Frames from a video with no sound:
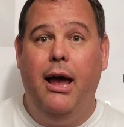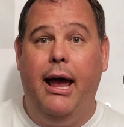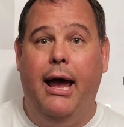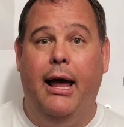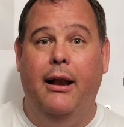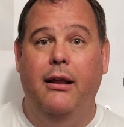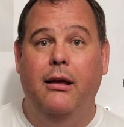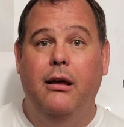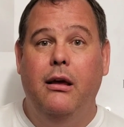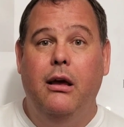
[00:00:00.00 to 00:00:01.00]
And,
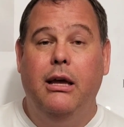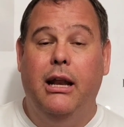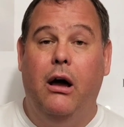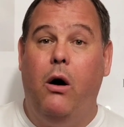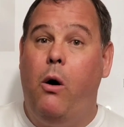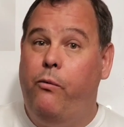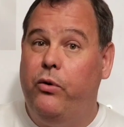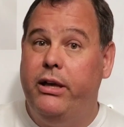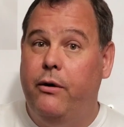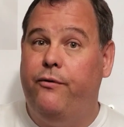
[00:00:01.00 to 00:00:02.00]
you know,
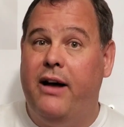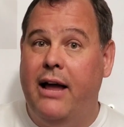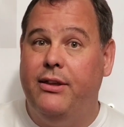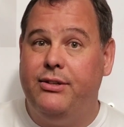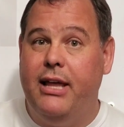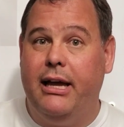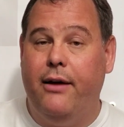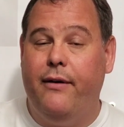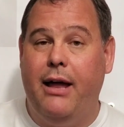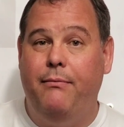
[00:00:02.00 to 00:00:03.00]
hopefully you'll find the snake.
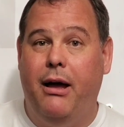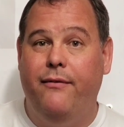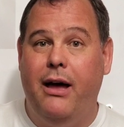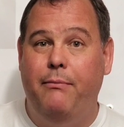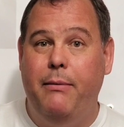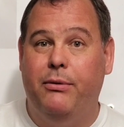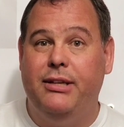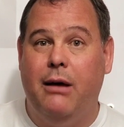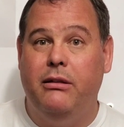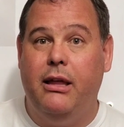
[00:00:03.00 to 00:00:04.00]
I've had people
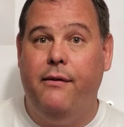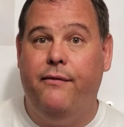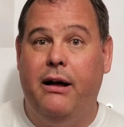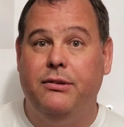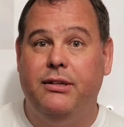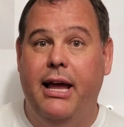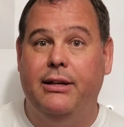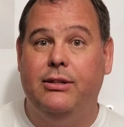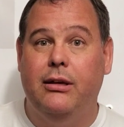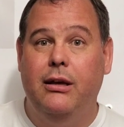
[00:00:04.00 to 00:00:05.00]
tell me that they found
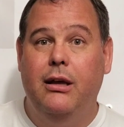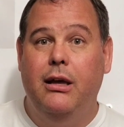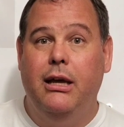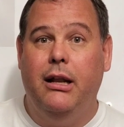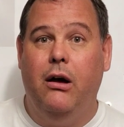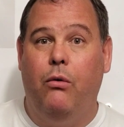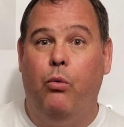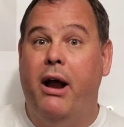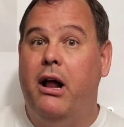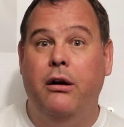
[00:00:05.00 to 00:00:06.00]
snakes, you know,
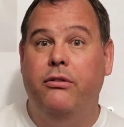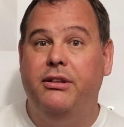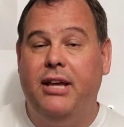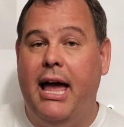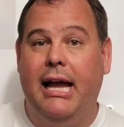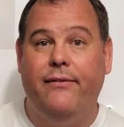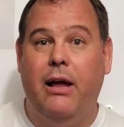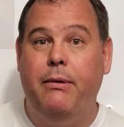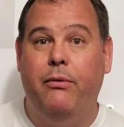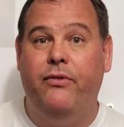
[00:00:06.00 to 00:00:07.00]
right under the tank. I've
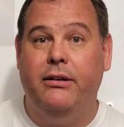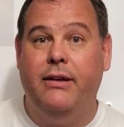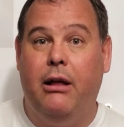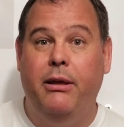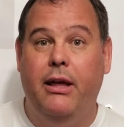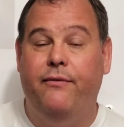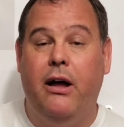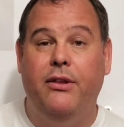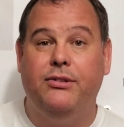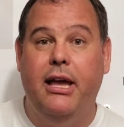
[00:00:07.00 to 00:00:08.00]
had people tell me they
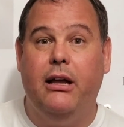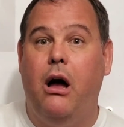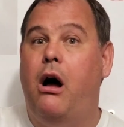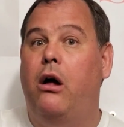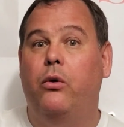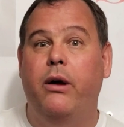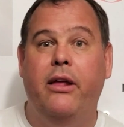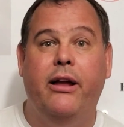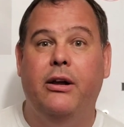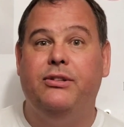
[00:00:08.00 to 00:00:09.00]
found the snake all the way
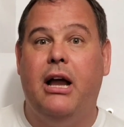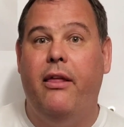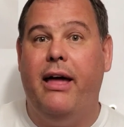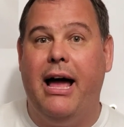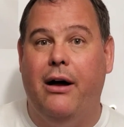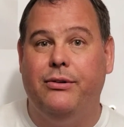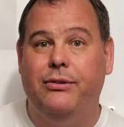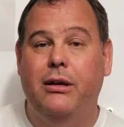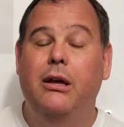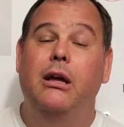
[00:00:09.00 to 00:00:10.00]
on the other side of the house.